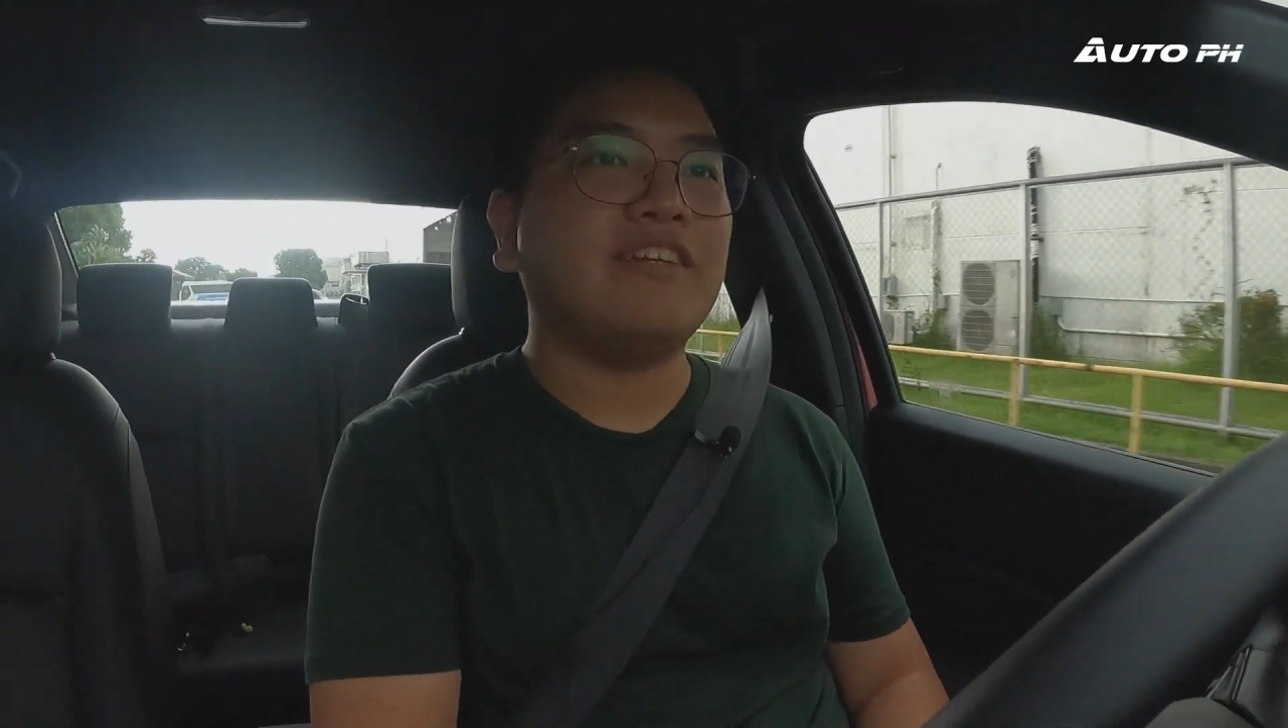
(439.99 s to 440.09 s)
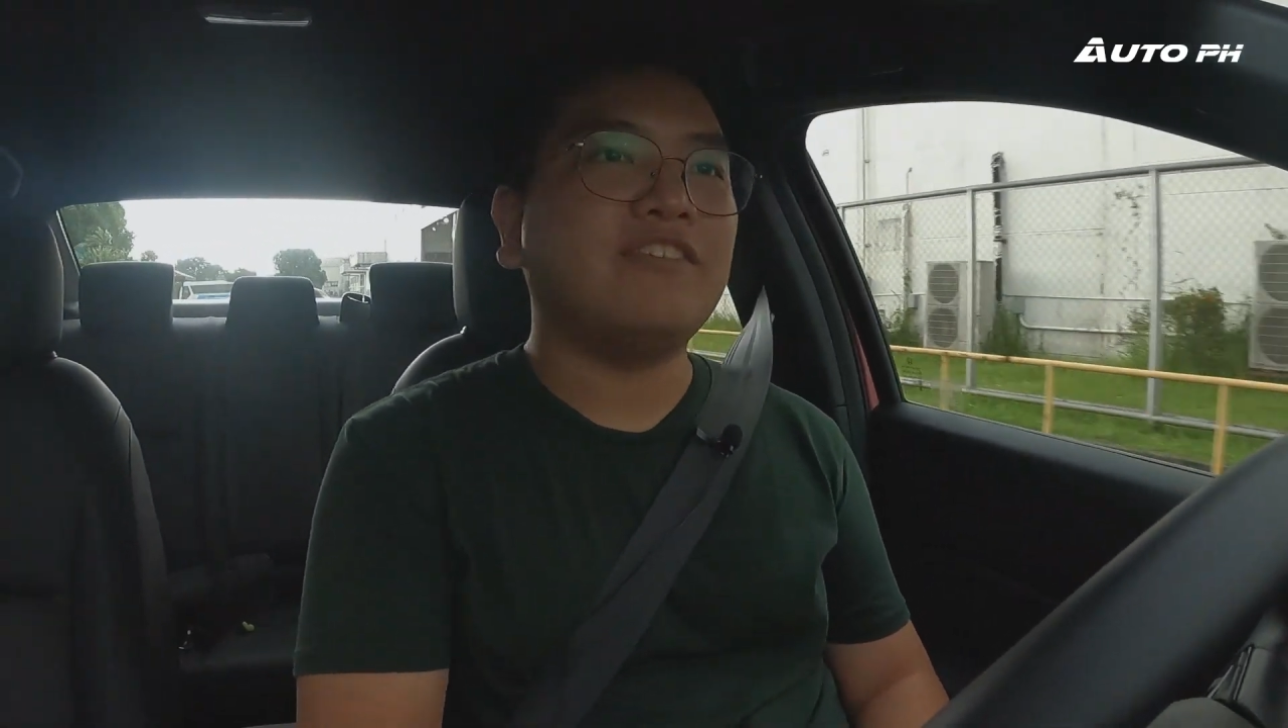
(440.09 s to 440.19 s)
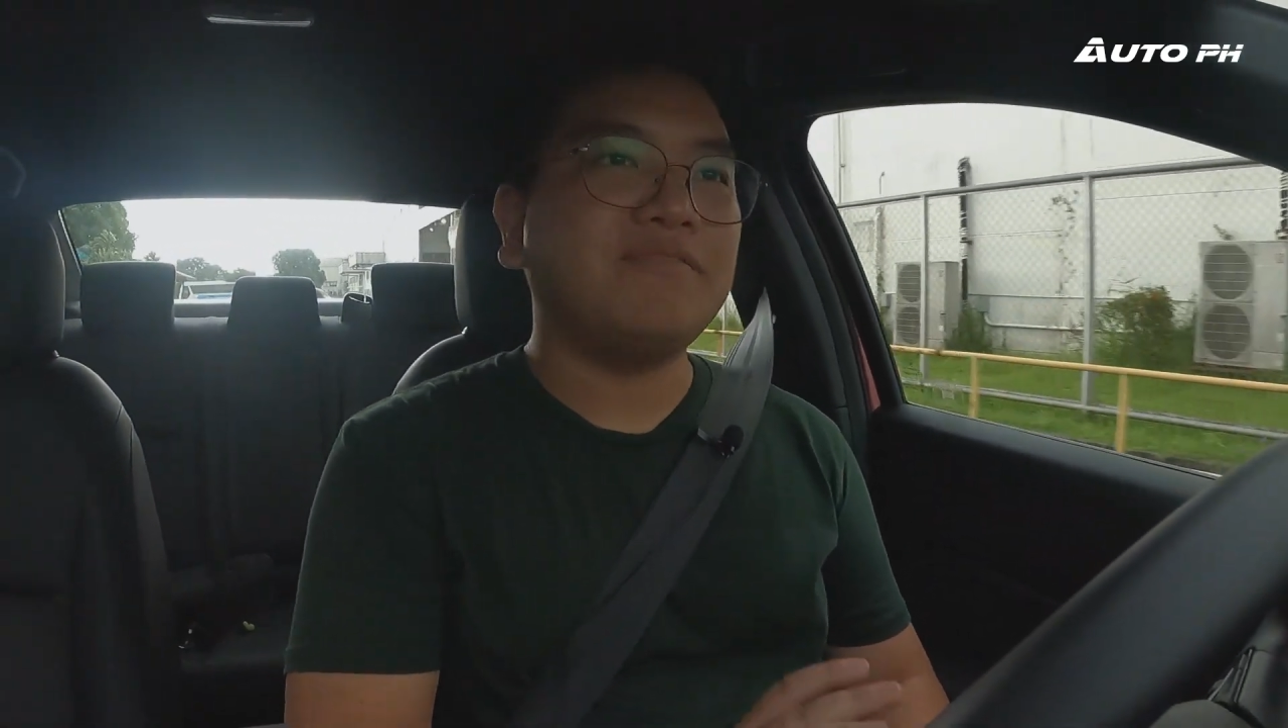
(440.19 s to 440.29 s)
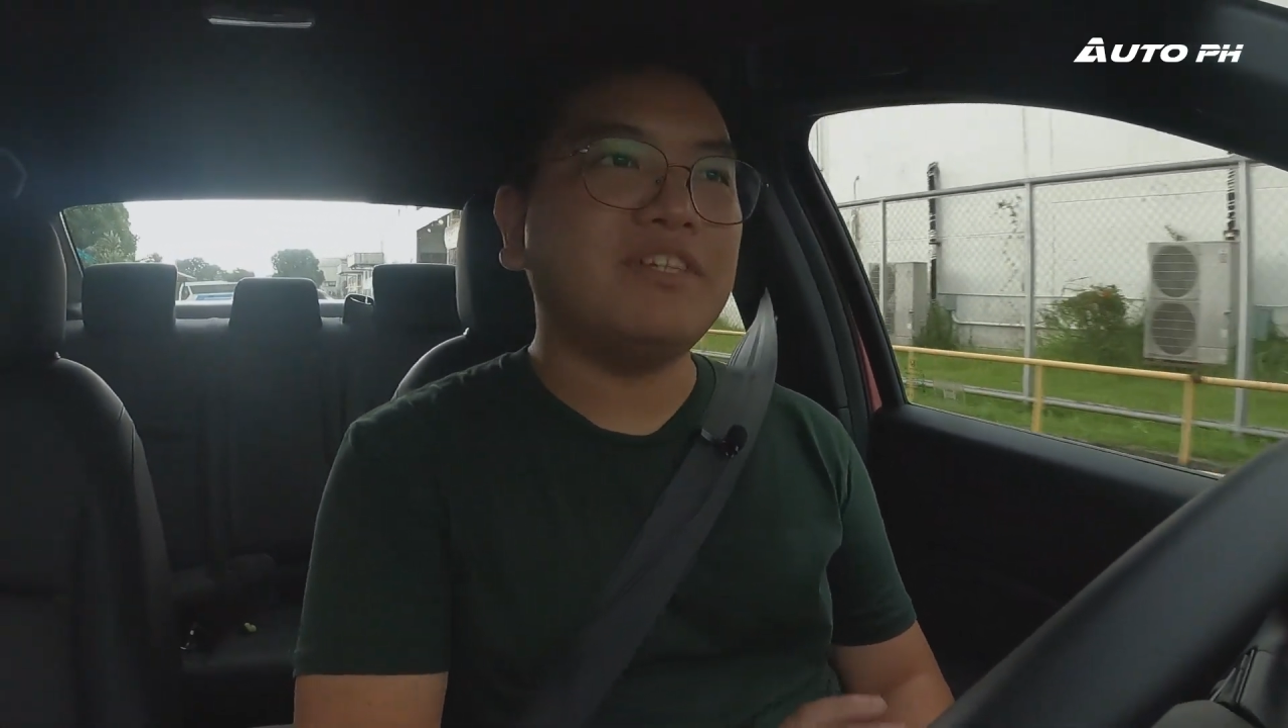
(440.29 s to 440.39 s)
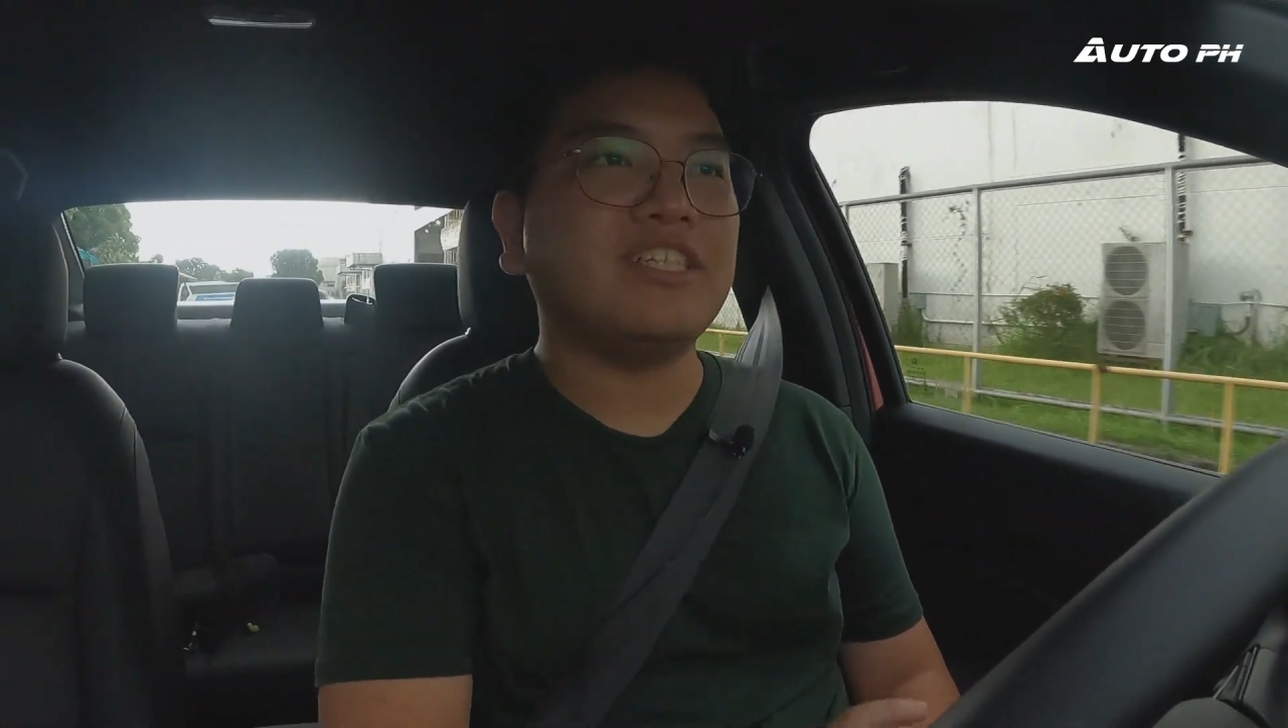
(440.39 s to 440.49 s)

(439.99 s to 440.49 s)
I won't be